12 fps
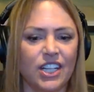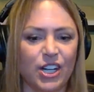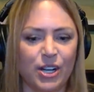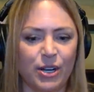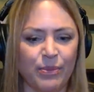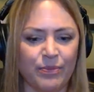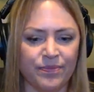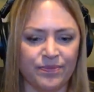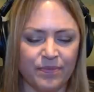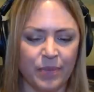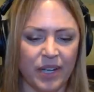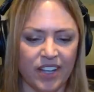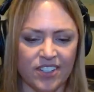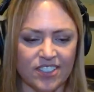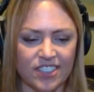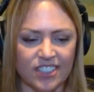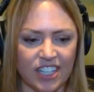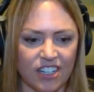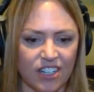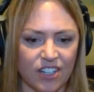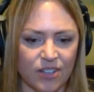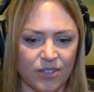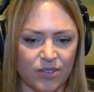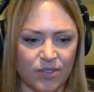Um, but
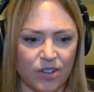uh,